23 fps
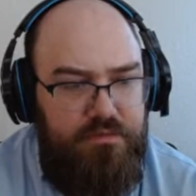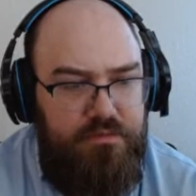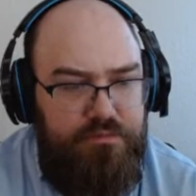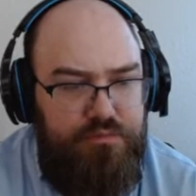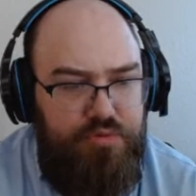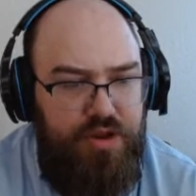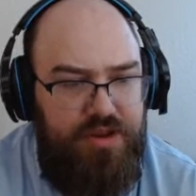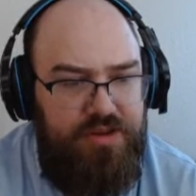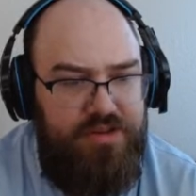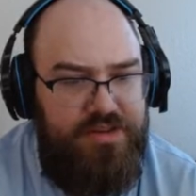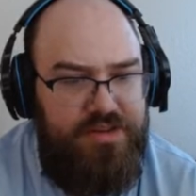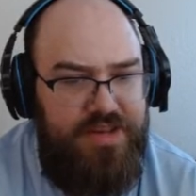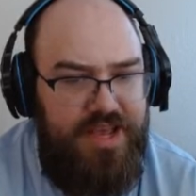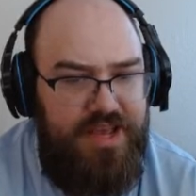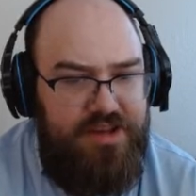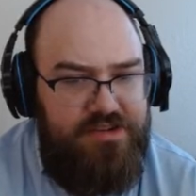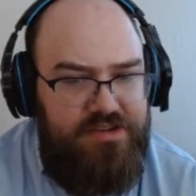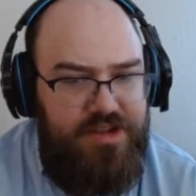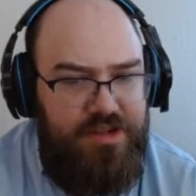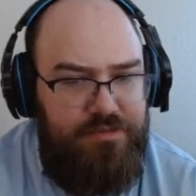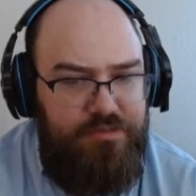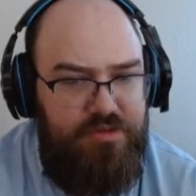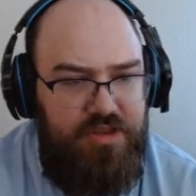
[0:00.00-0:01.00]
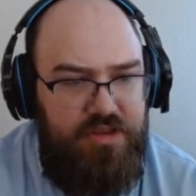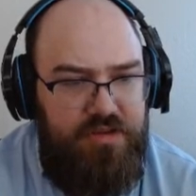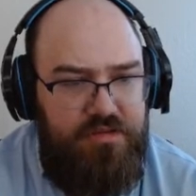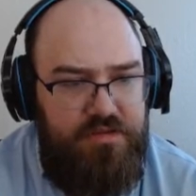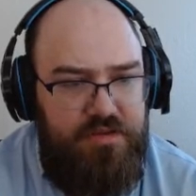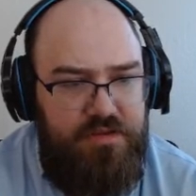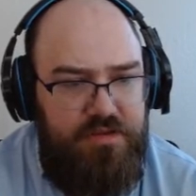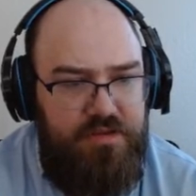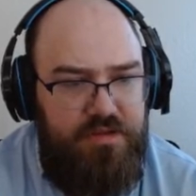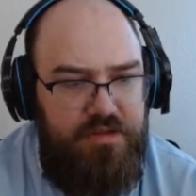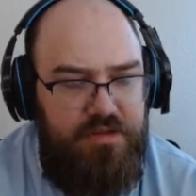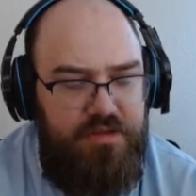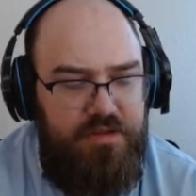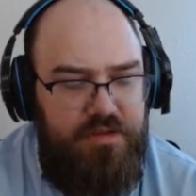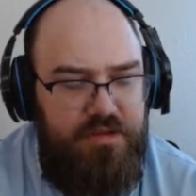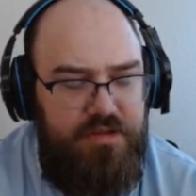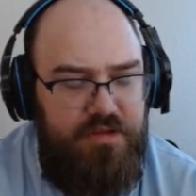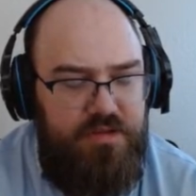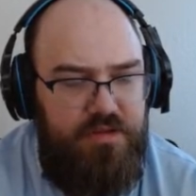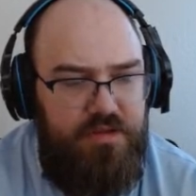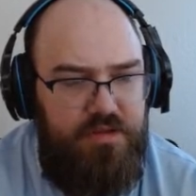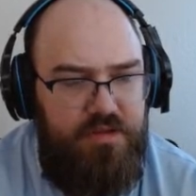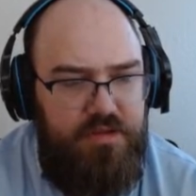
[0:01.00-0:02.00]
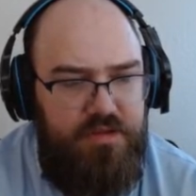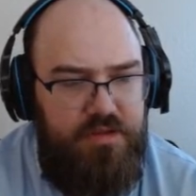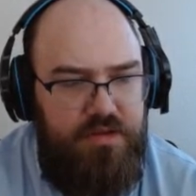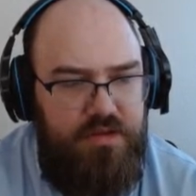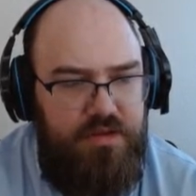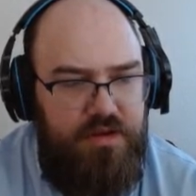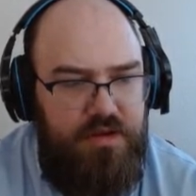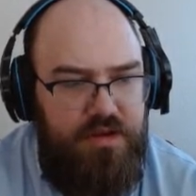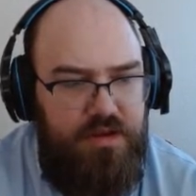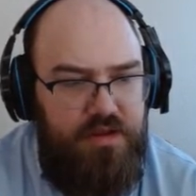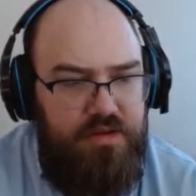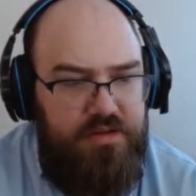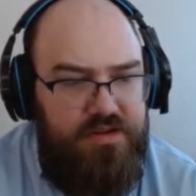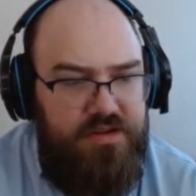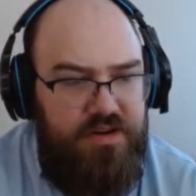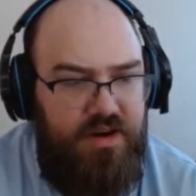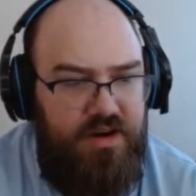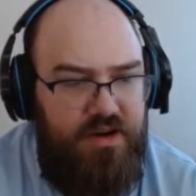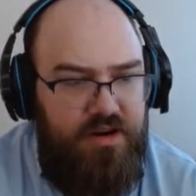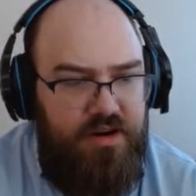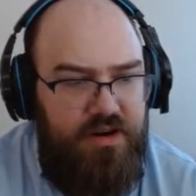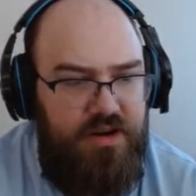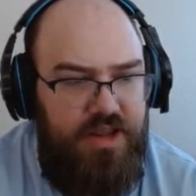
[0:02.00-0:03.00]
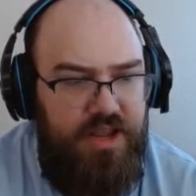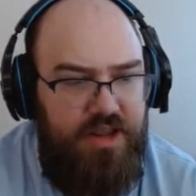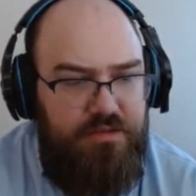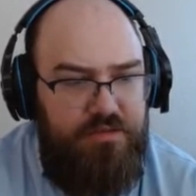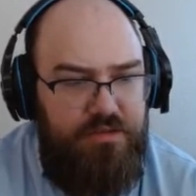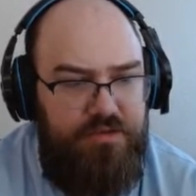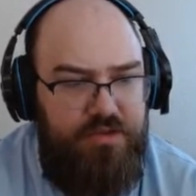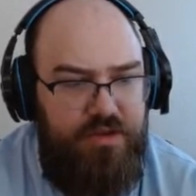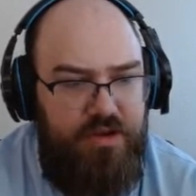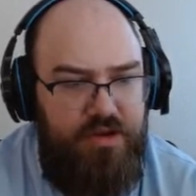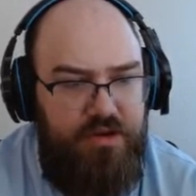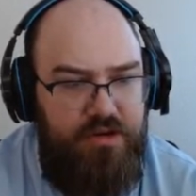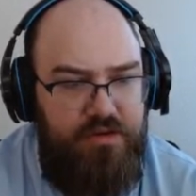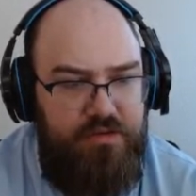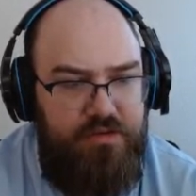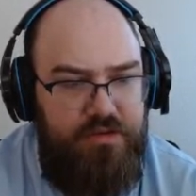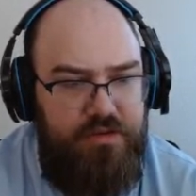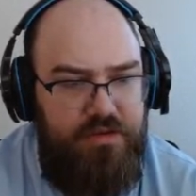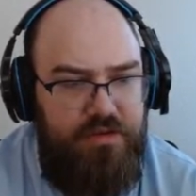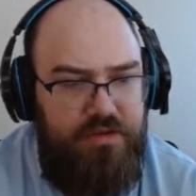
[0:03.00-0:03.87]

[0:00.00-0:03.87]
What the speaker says: Print dash W. Char equals O,